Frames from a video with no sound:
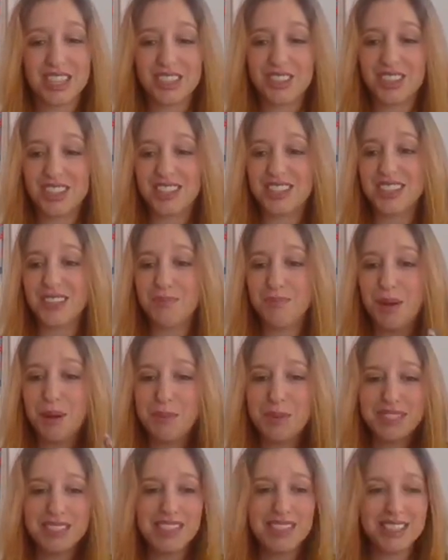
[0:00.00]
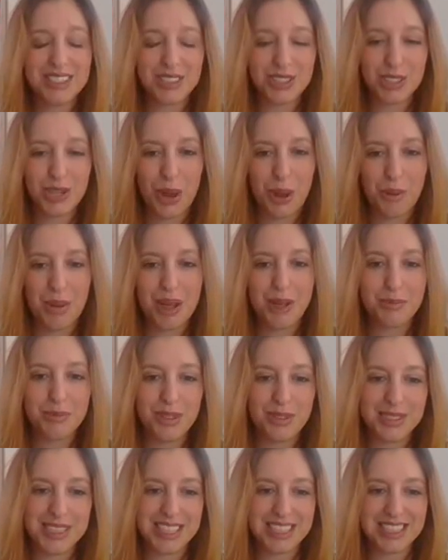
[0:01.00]
They're trying to publicize your show,
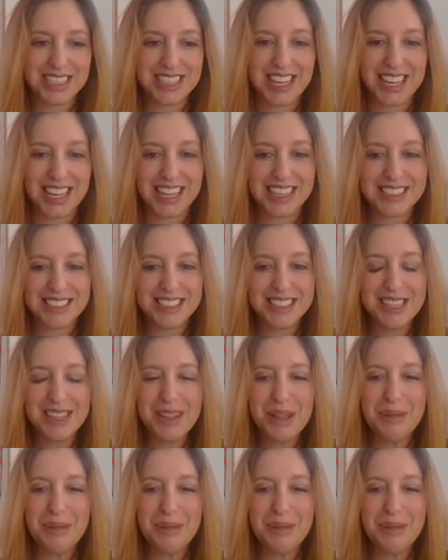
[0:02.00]
help you sell tickets.